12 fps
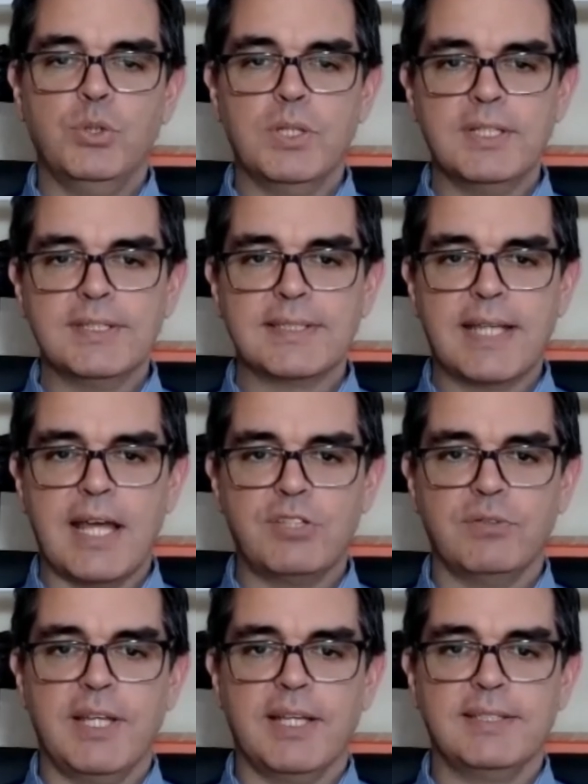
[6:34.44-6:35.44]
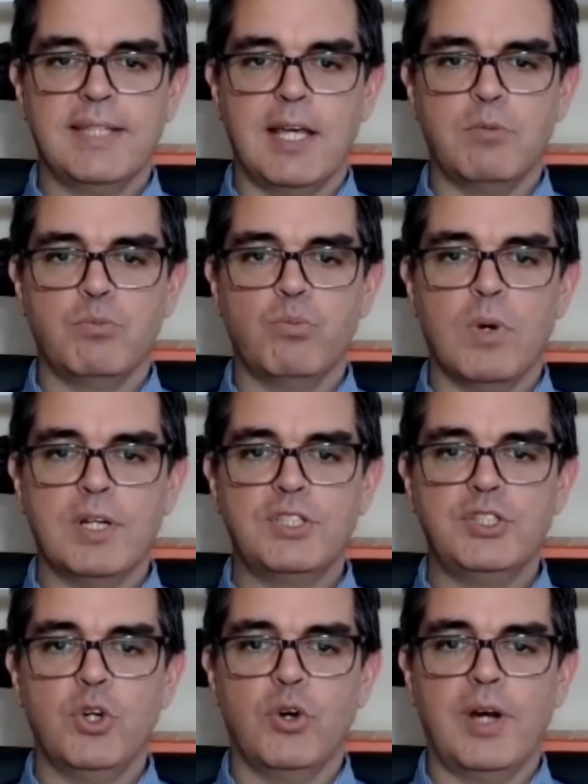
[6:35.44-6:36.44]
You can schedule the exam
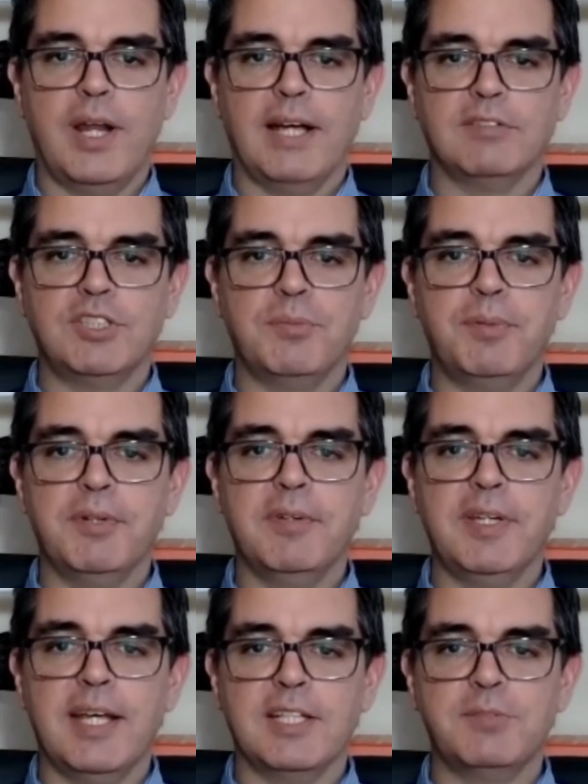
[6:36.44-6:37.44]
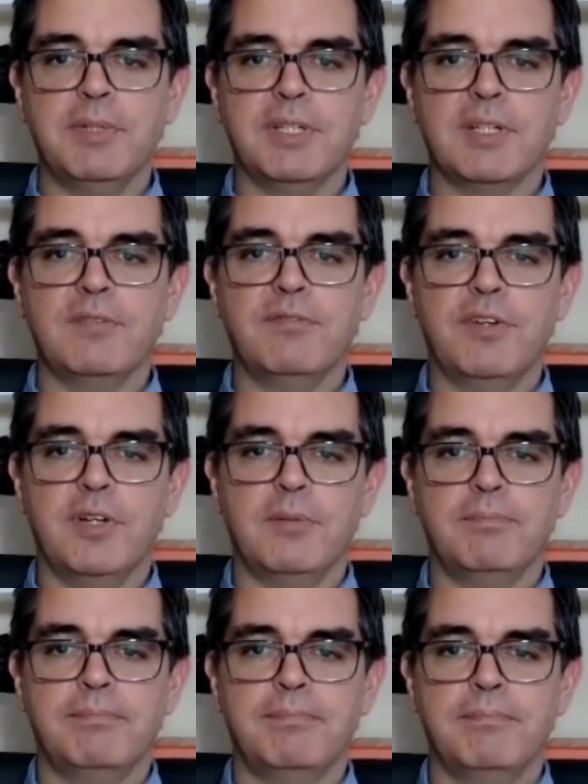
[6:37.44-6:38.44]
once your eligibility has been
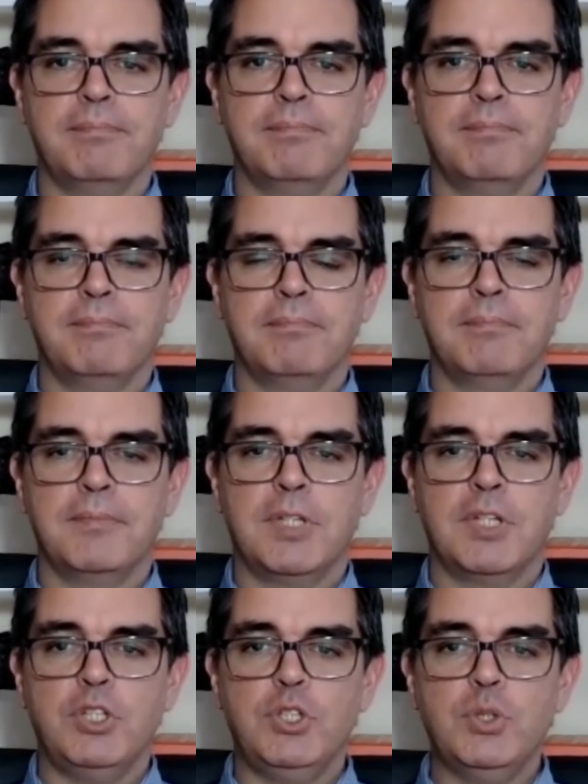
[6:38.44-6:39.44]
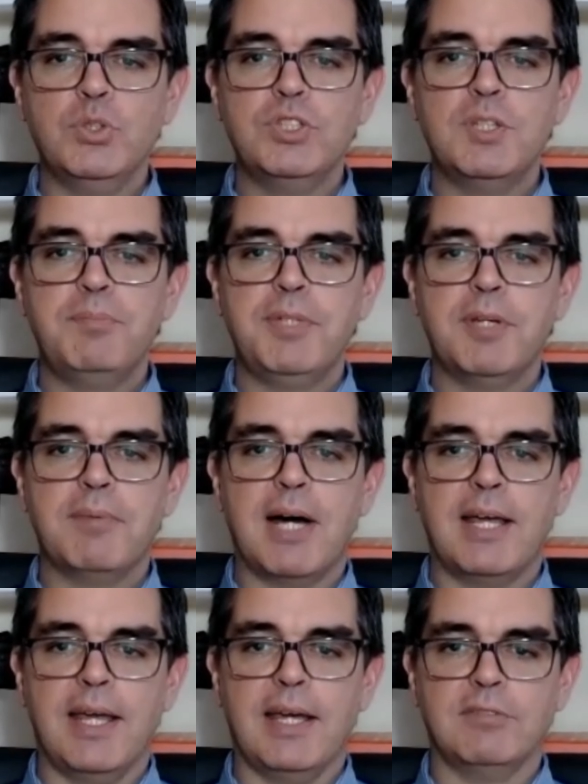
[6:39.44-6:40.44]
confirmed. Use the
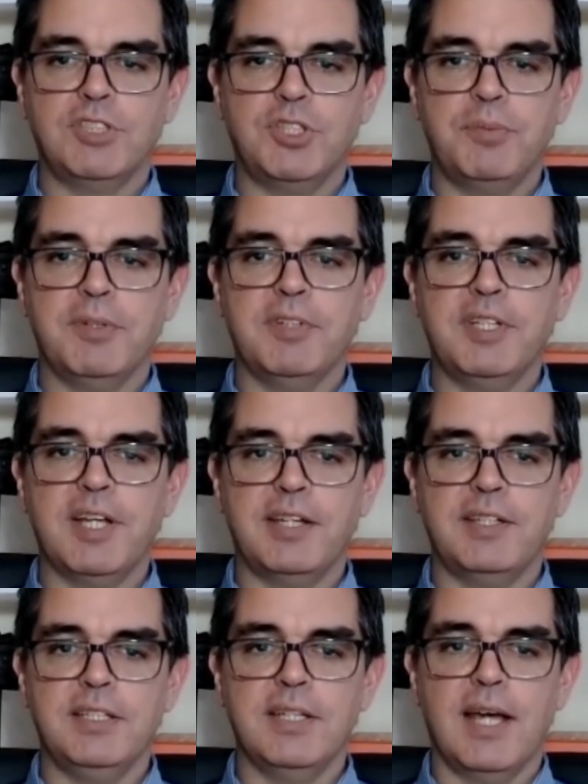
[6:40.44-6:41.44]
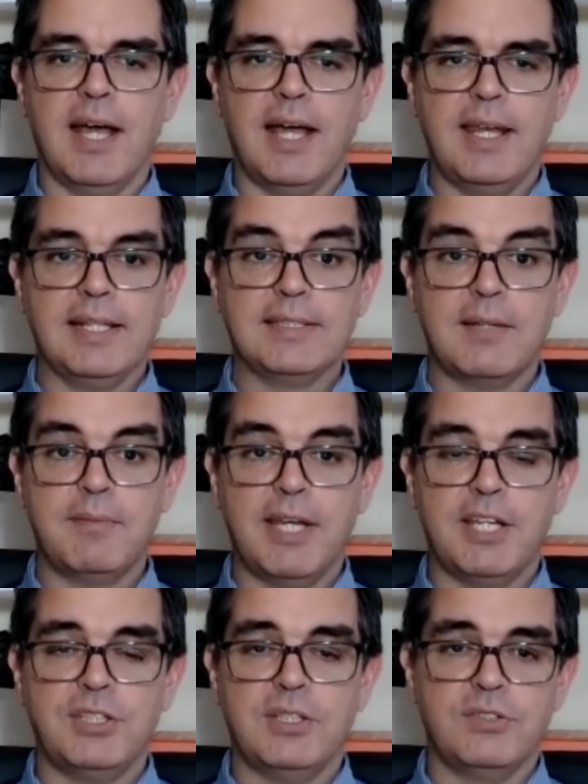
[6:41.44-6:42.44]
PMI eligibility ID and
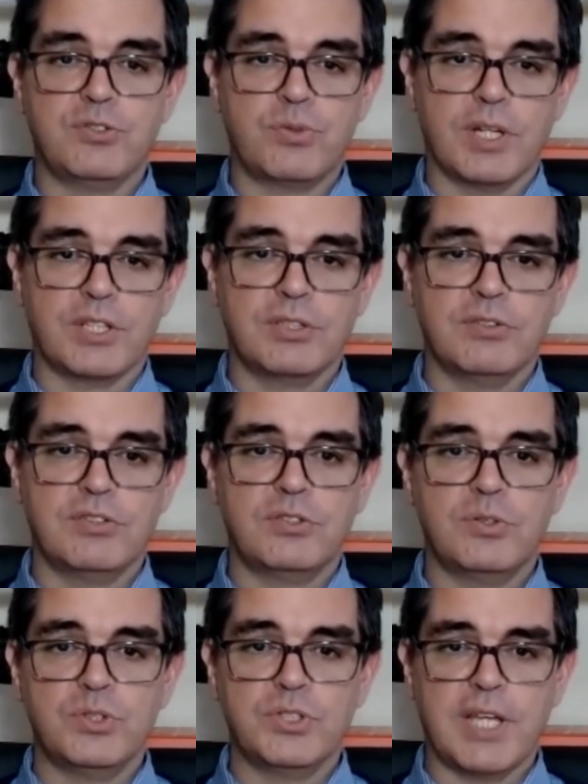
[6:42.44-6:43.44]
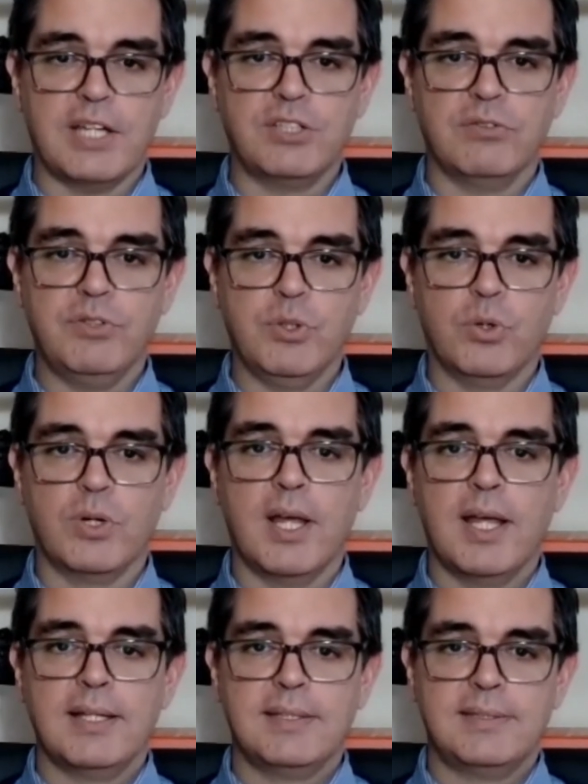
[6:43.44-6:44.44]
examination instructions to schedule
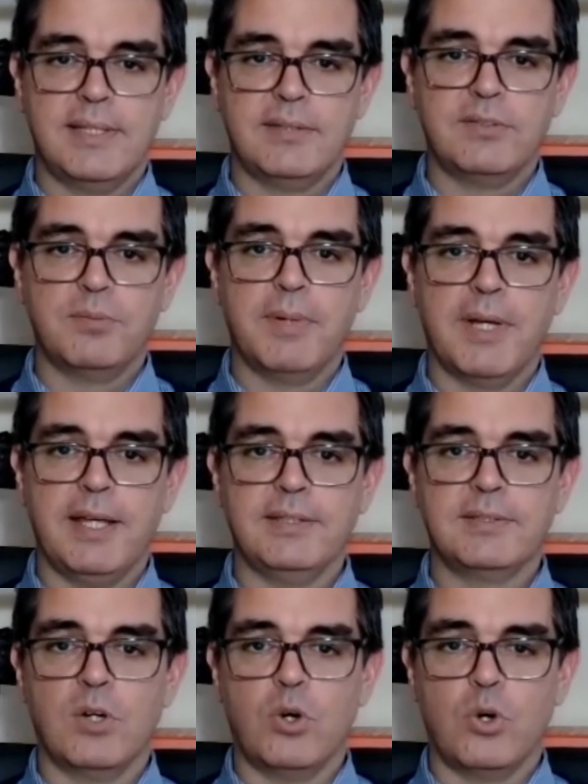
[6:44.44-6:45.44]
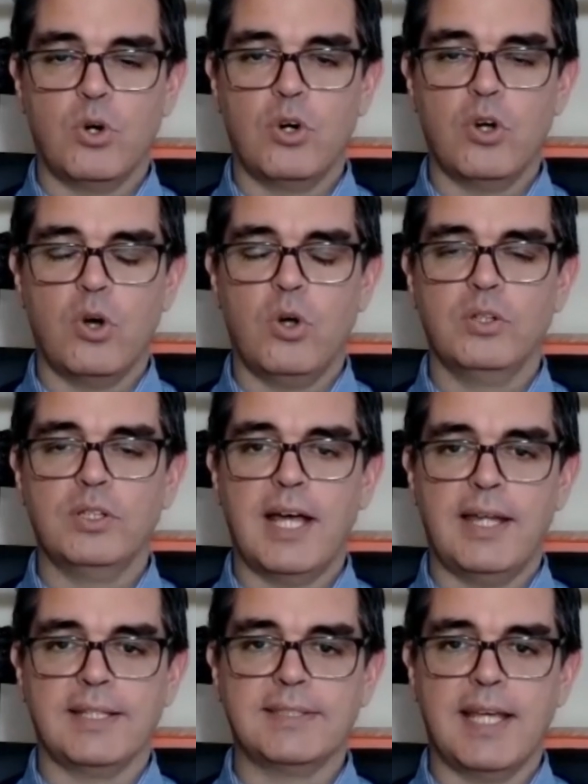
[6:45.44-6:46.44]
your center-based or
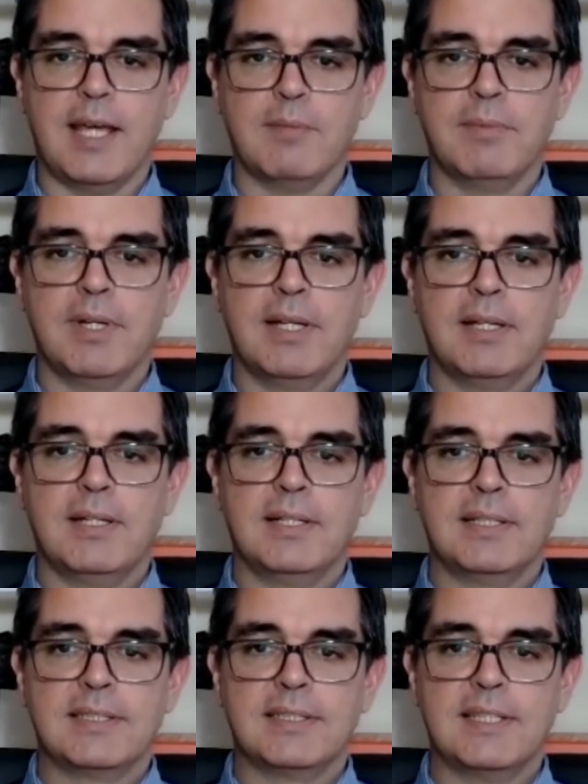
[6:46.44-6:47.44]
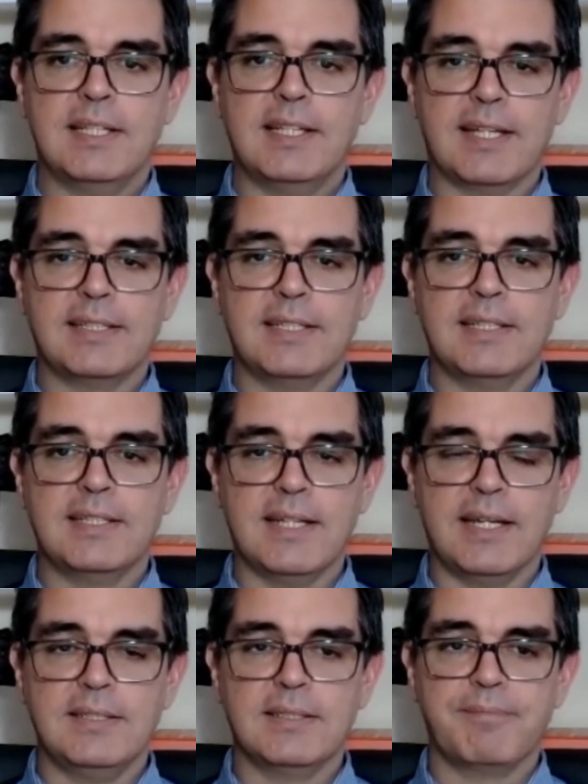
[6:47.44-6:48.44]
online exam, selecting a
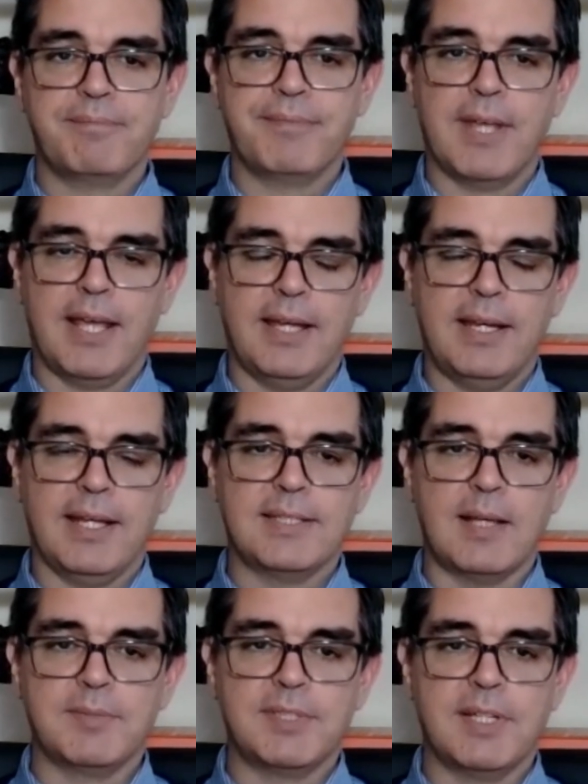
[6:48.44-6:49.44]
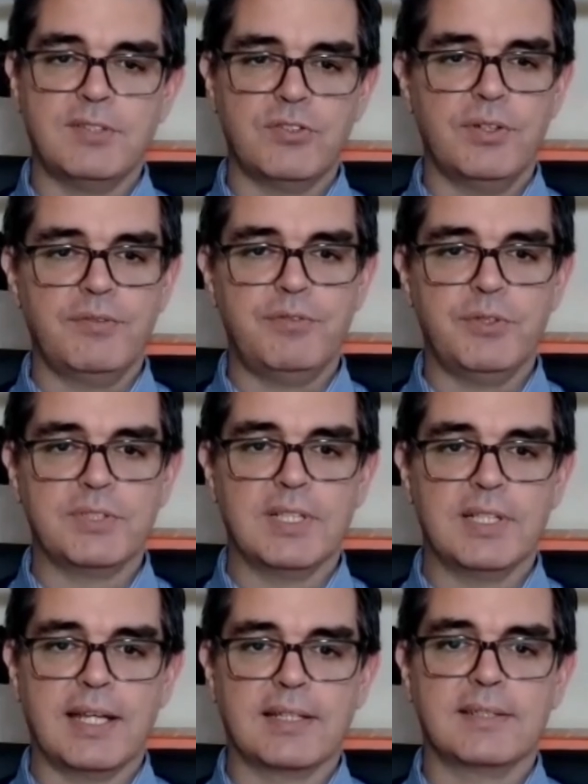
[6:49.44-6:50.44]
date and exam center if you
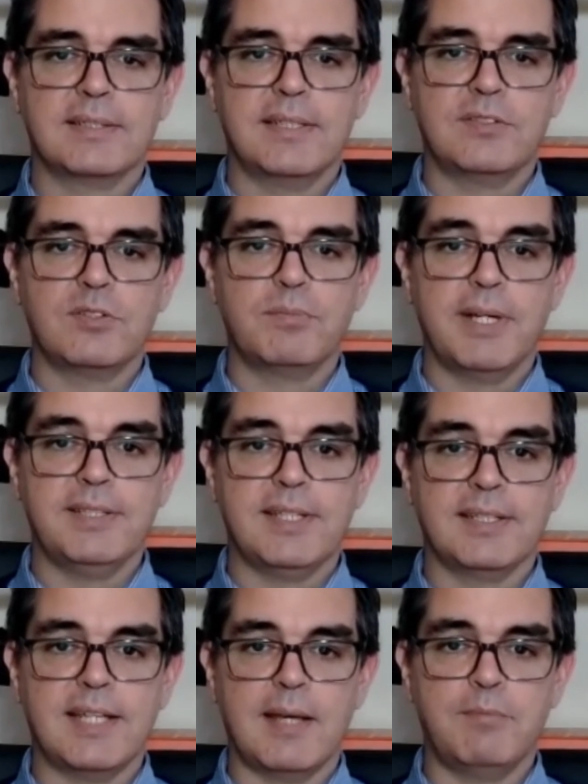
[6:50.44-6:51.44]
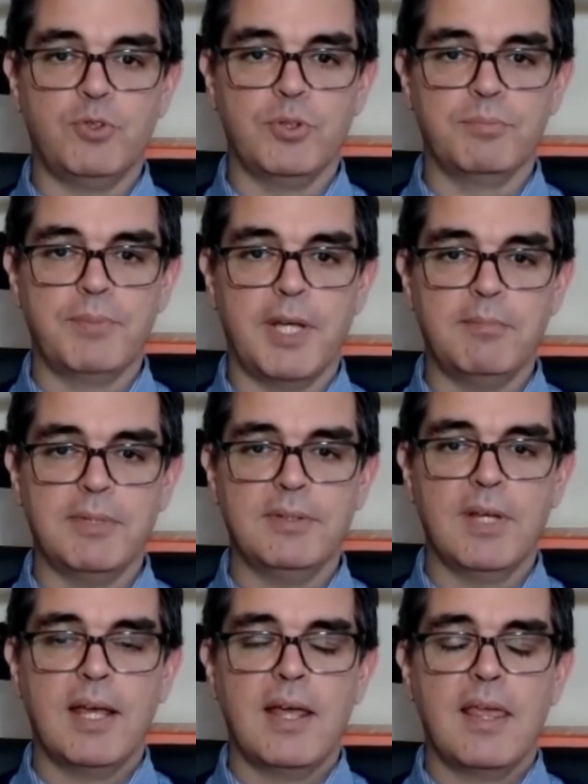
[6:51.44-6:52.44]
select center-based exam during
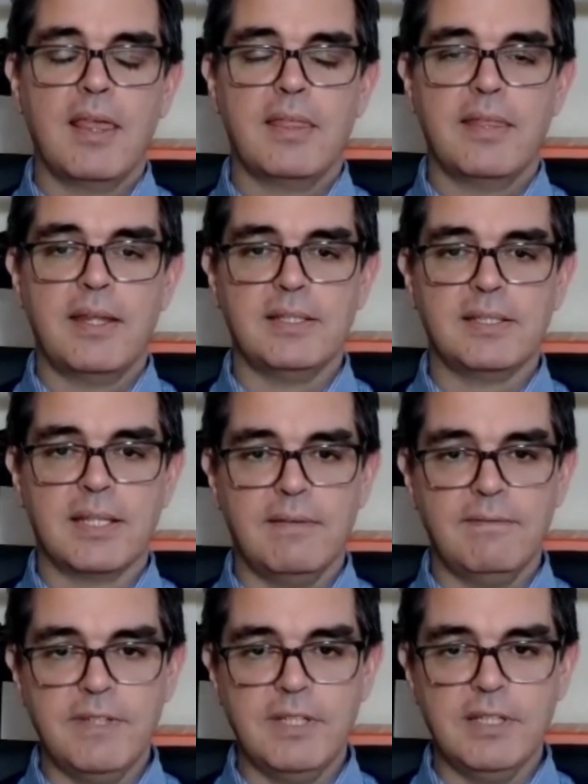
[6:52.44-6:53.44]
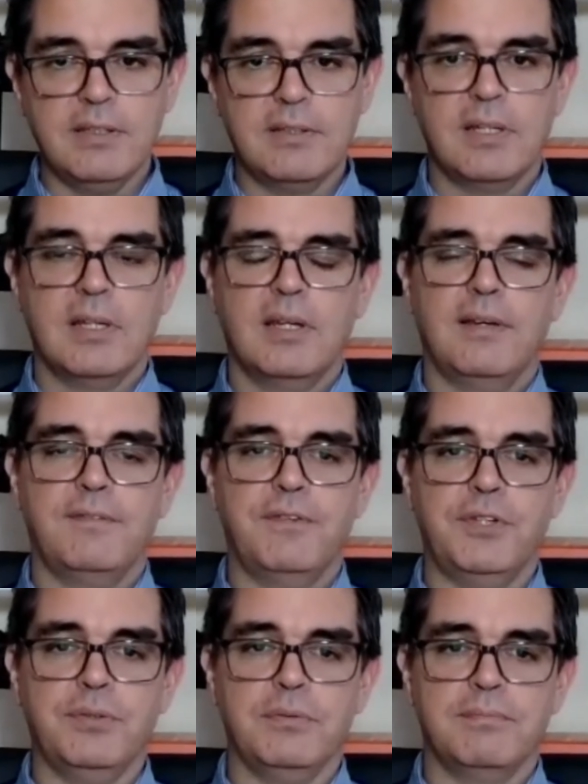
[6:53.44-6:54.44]
payment that is convenient
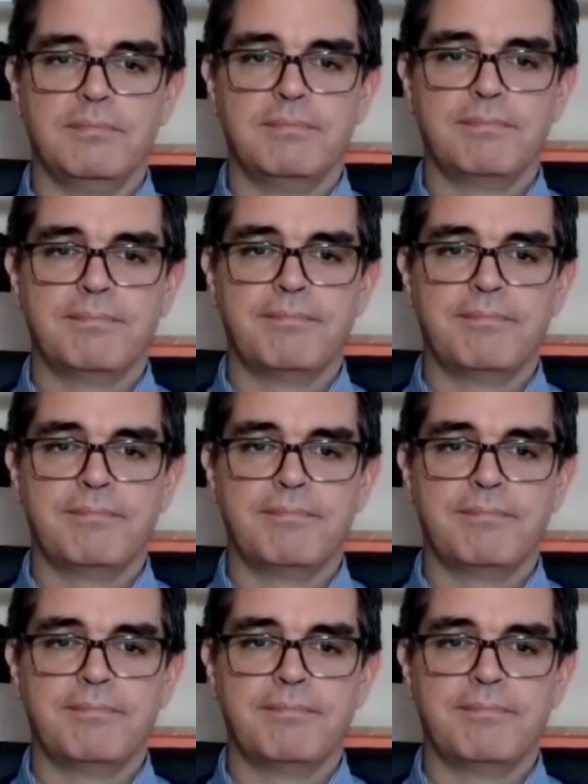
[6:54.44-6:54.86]
for you.